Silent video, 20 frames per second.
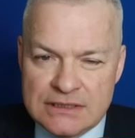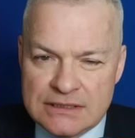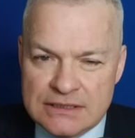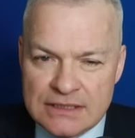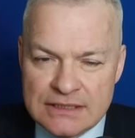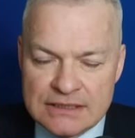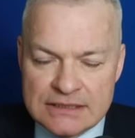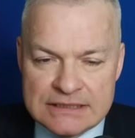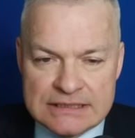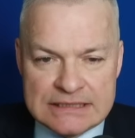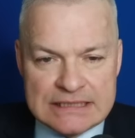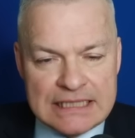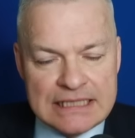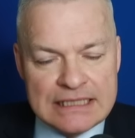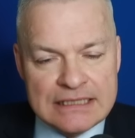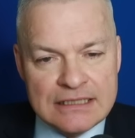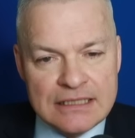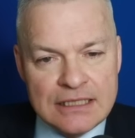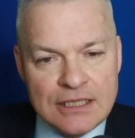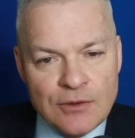Does
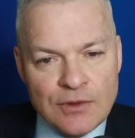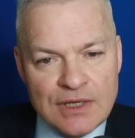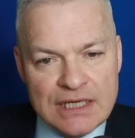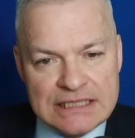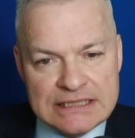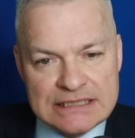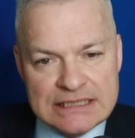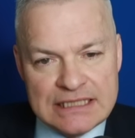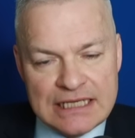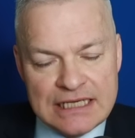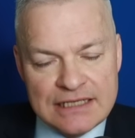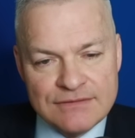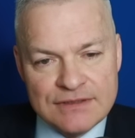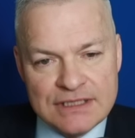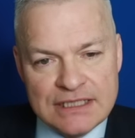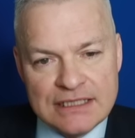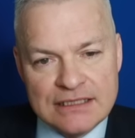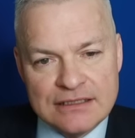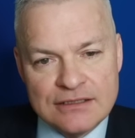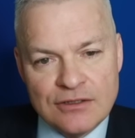eluated have
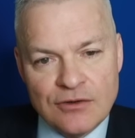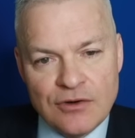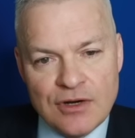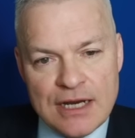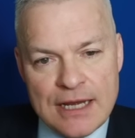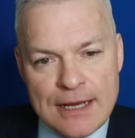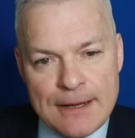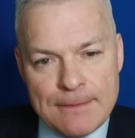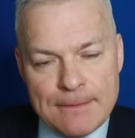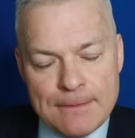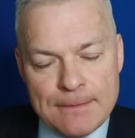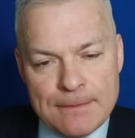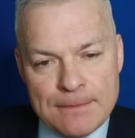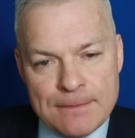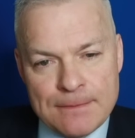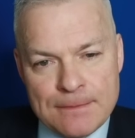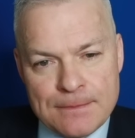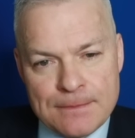an anagram?